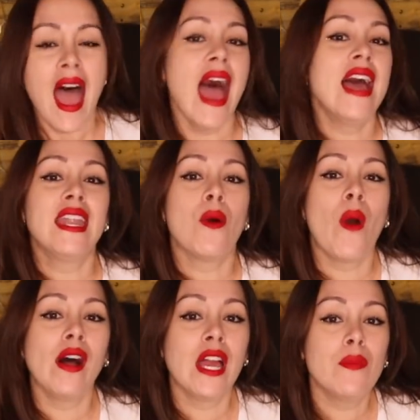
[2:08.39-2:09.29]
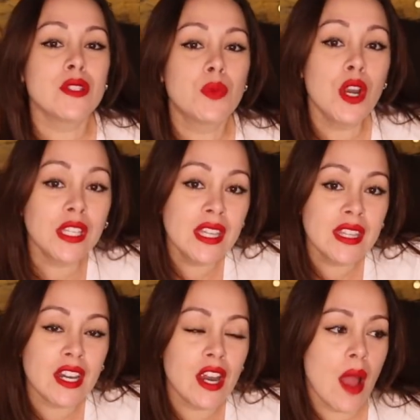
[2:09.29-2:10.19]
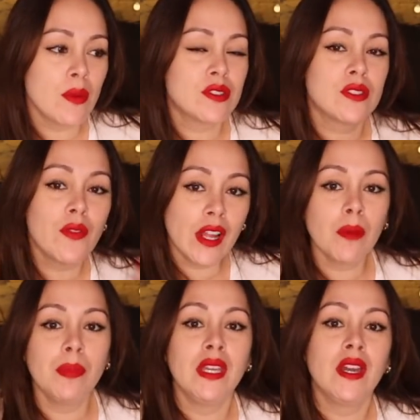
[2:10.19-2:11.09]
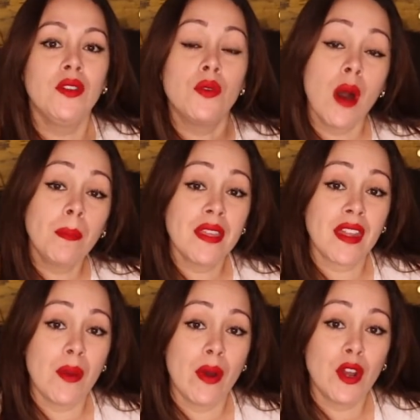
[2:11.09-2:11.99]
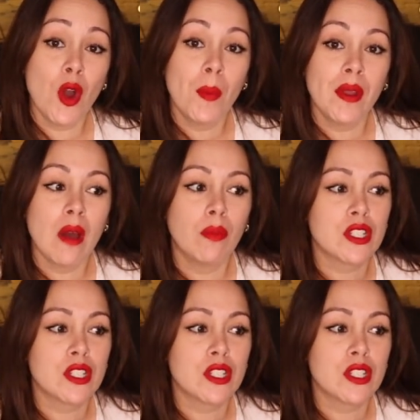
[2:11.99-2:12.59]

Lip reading: And while I was working there, I was developing a new company that I want to open up,